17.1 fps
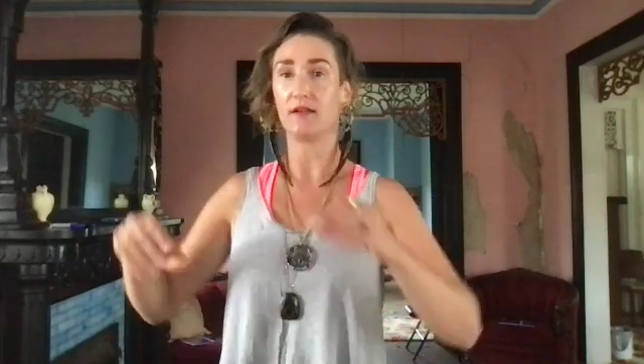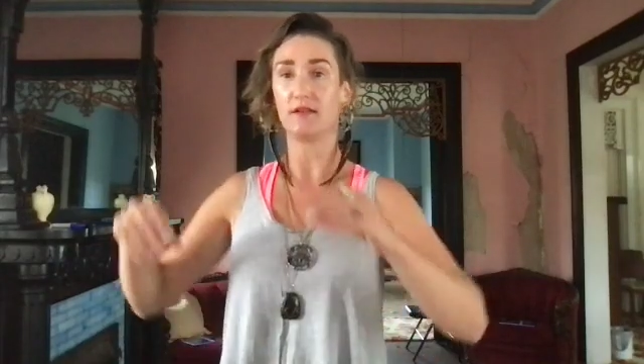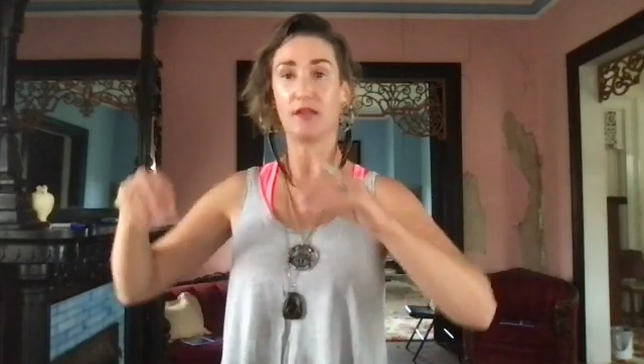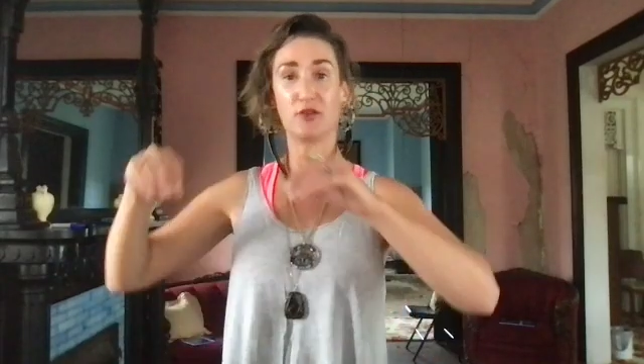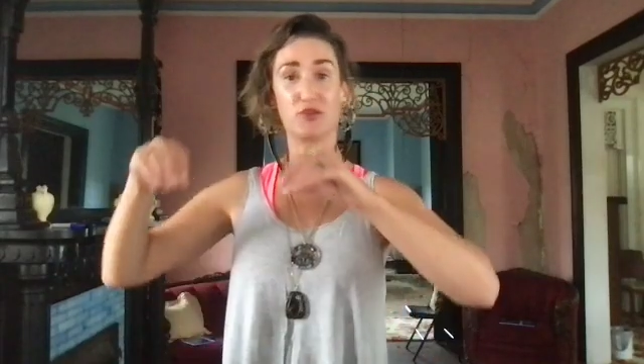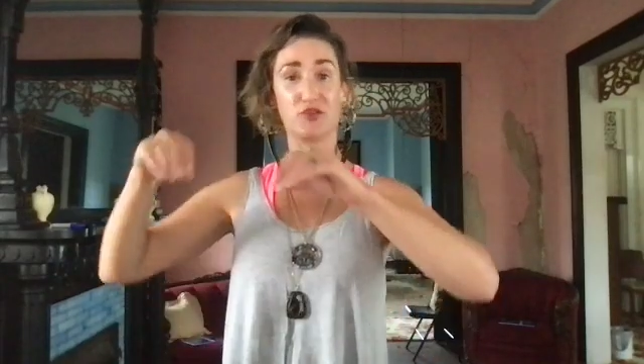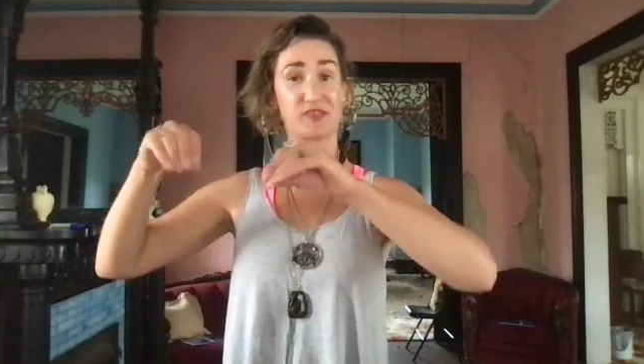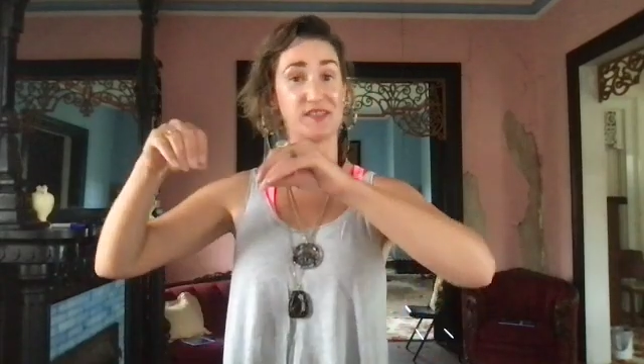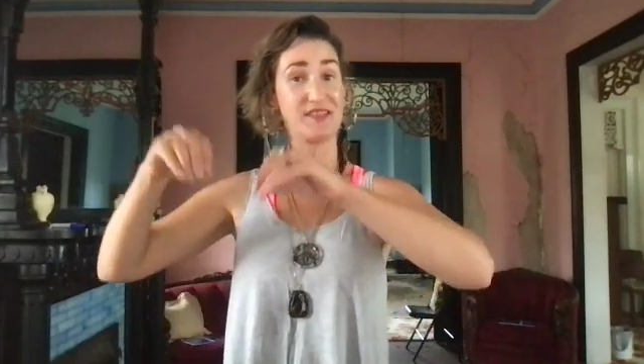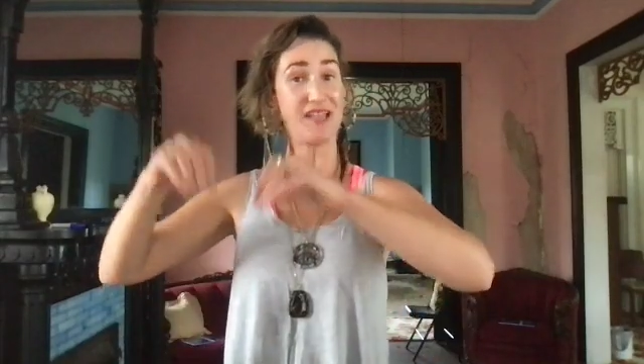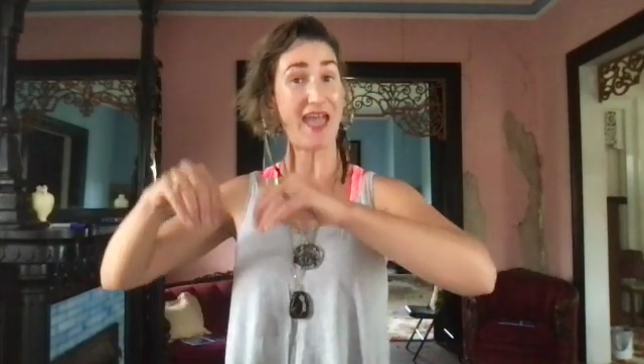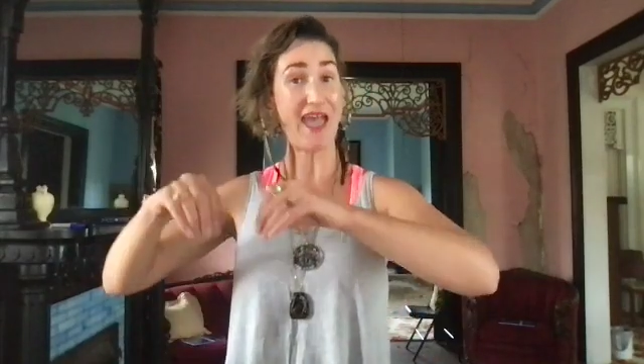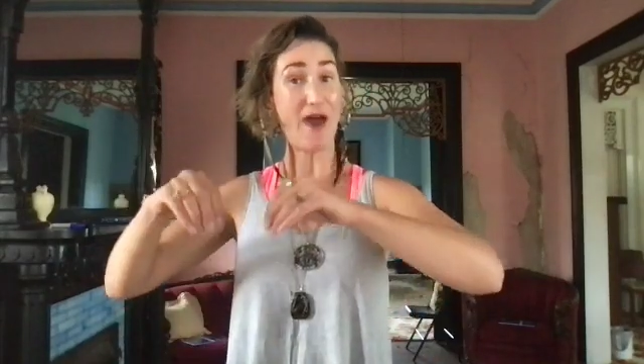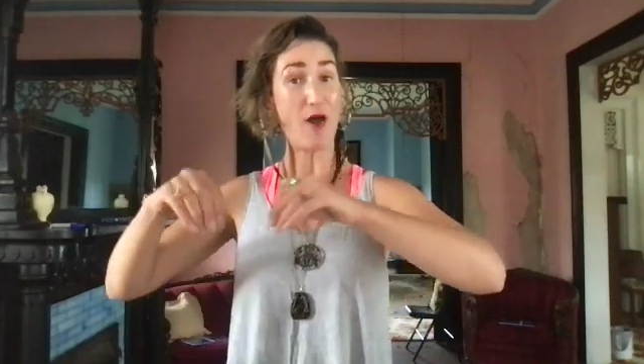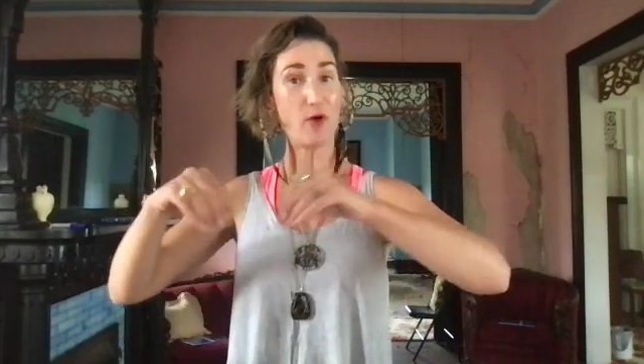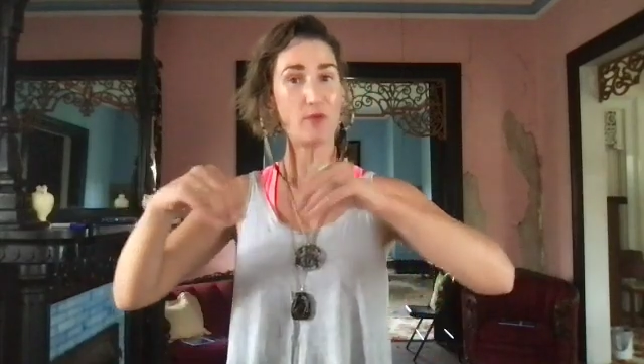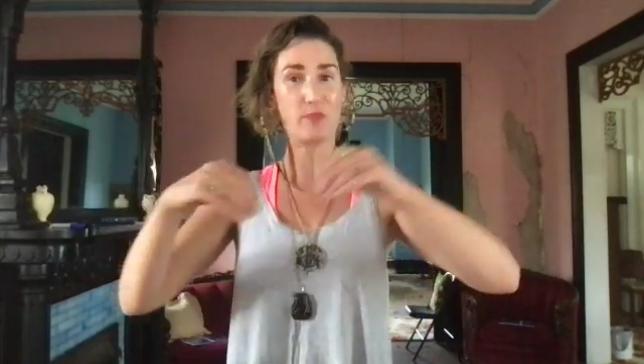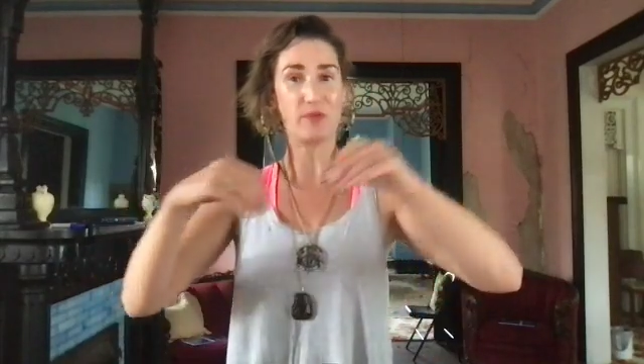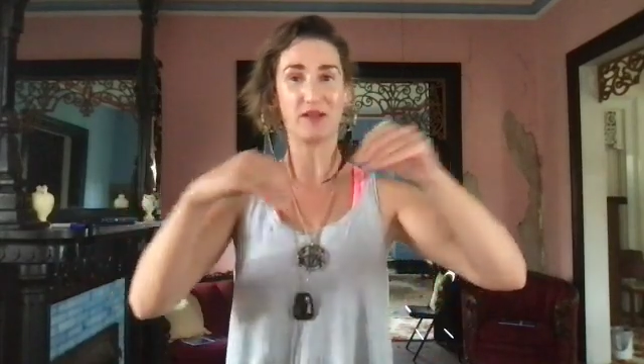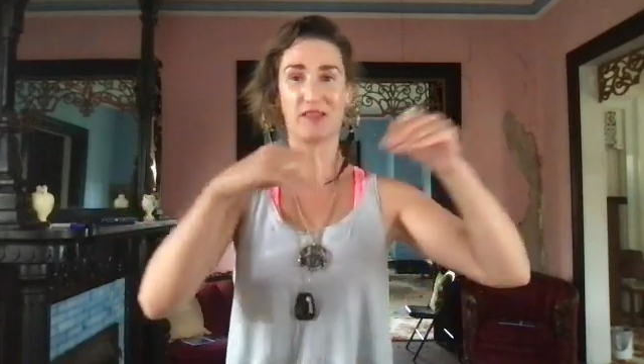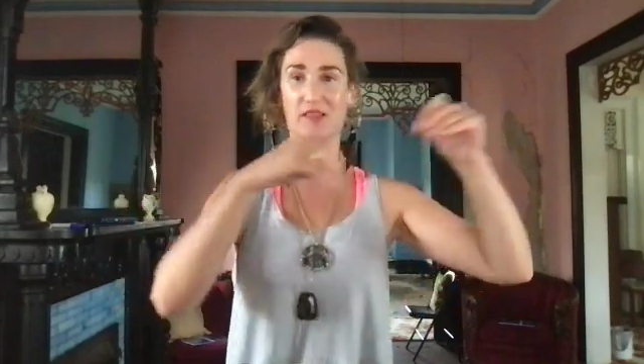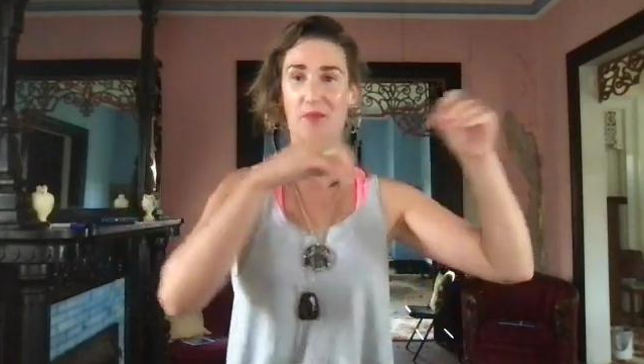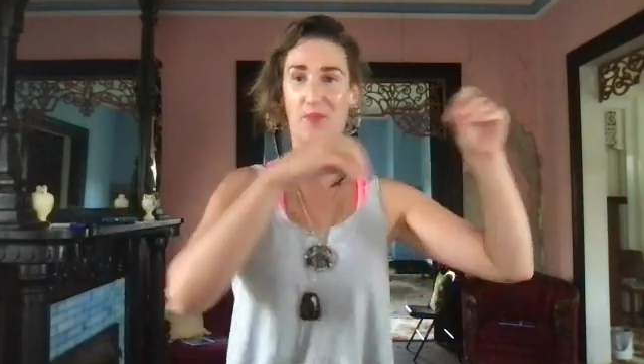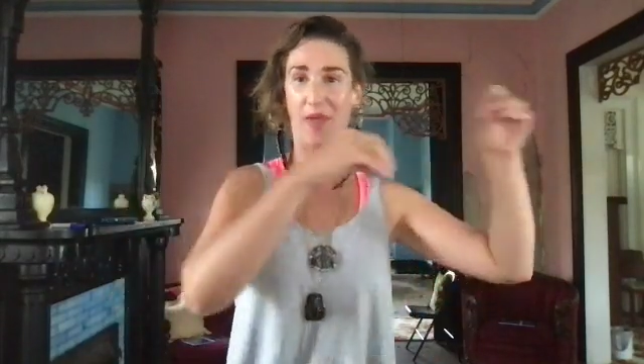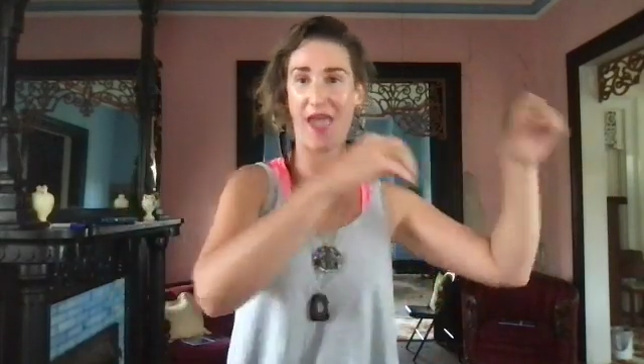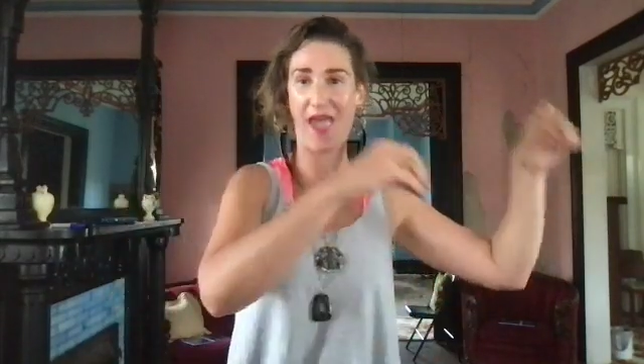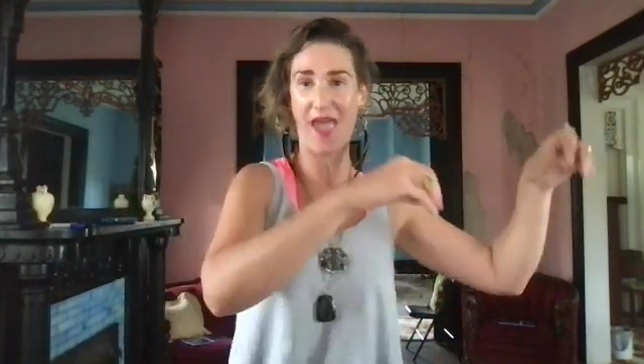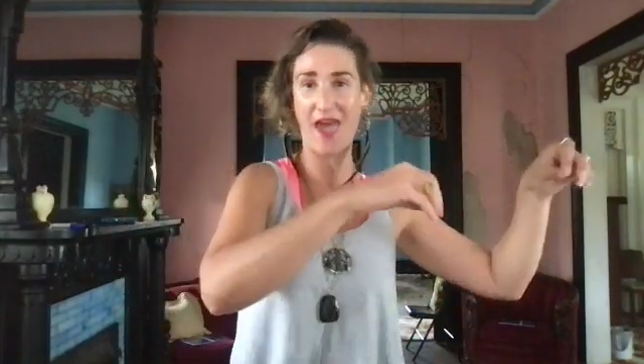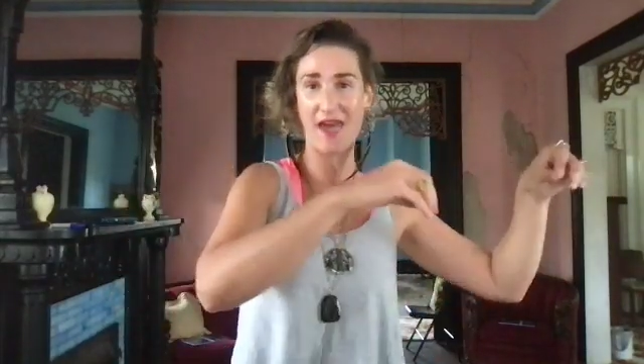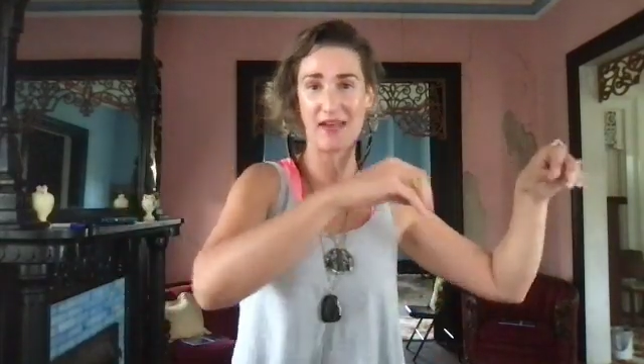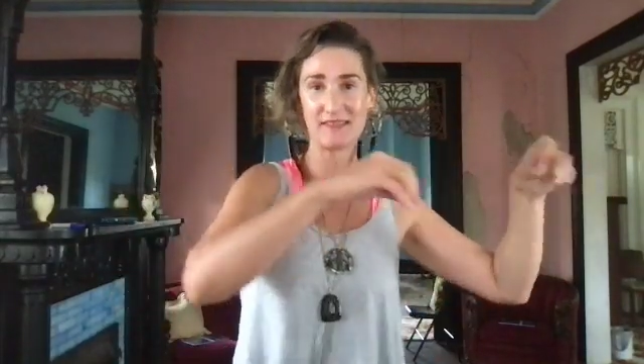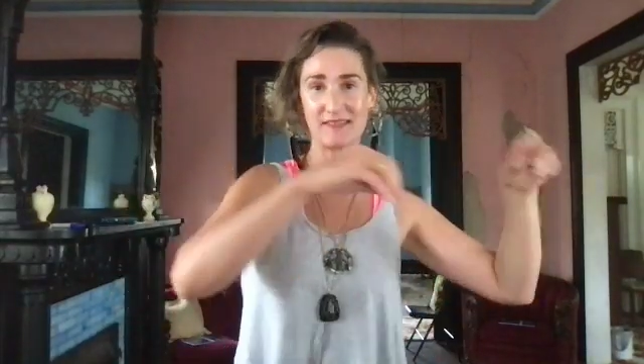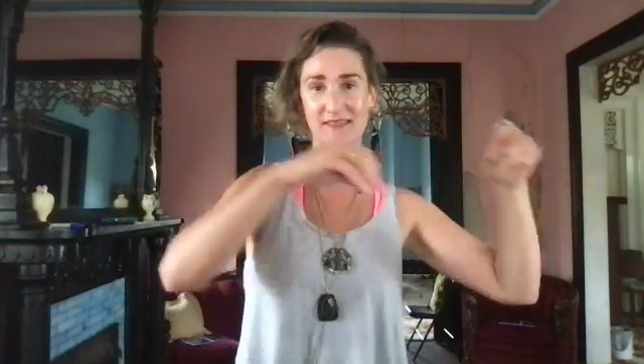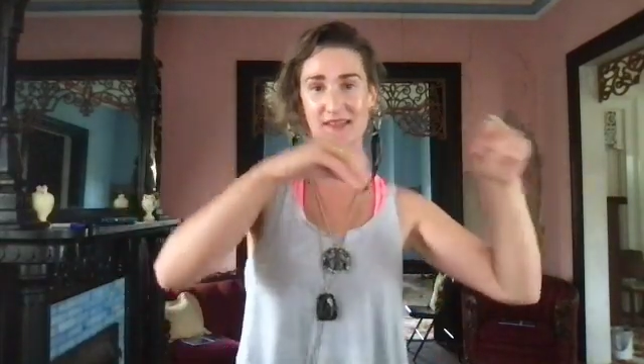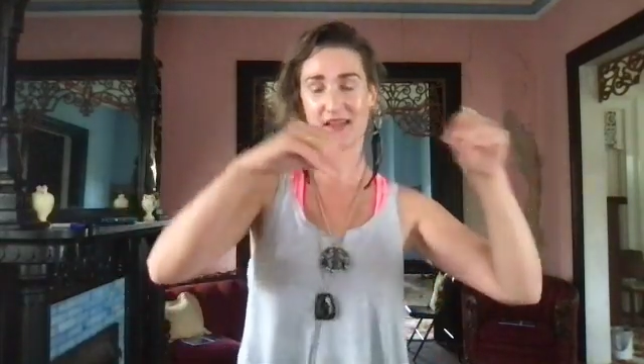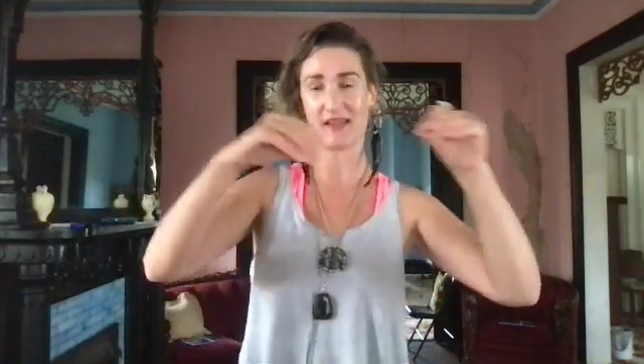not just now, but in the past